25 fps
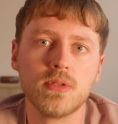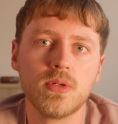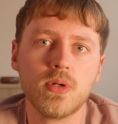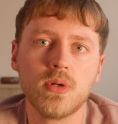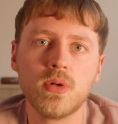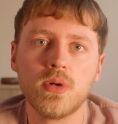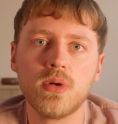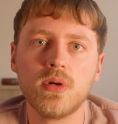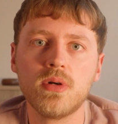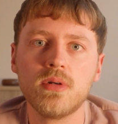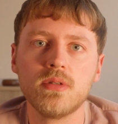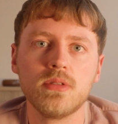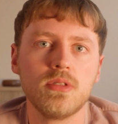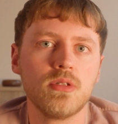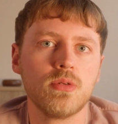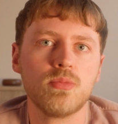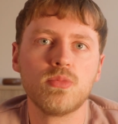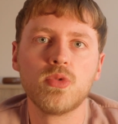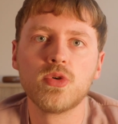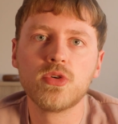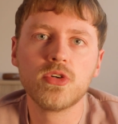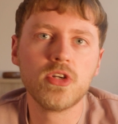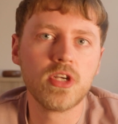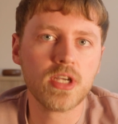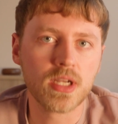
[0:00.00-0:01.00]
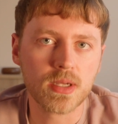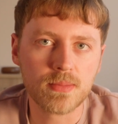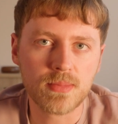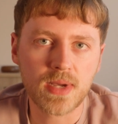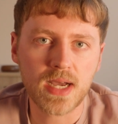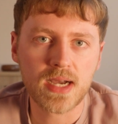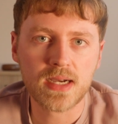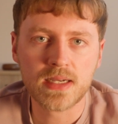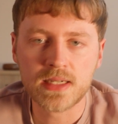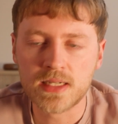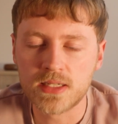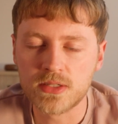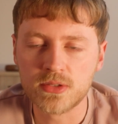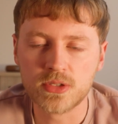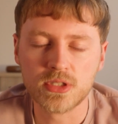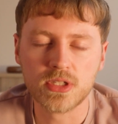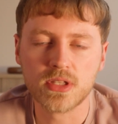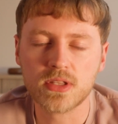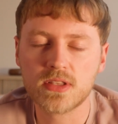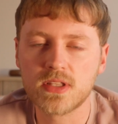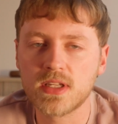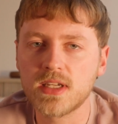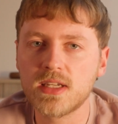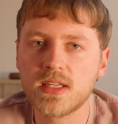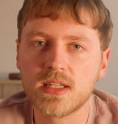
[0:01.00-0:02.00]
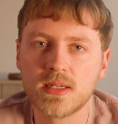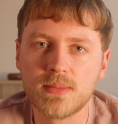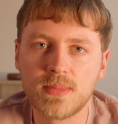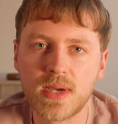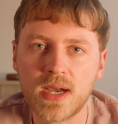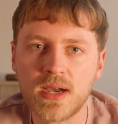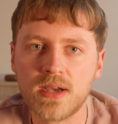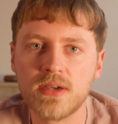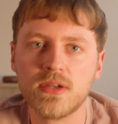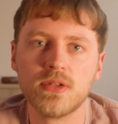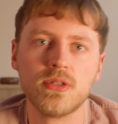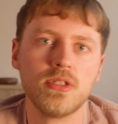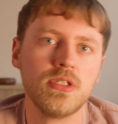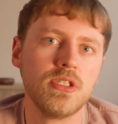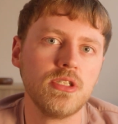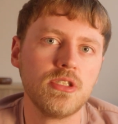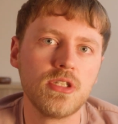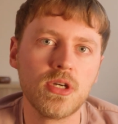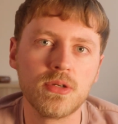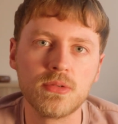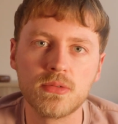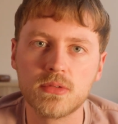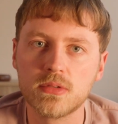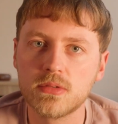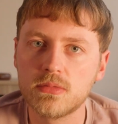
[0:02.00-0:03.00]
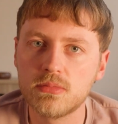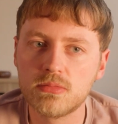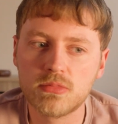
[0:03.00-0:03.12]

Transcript: or you're worrying about it, or you're thinking about it, or you don't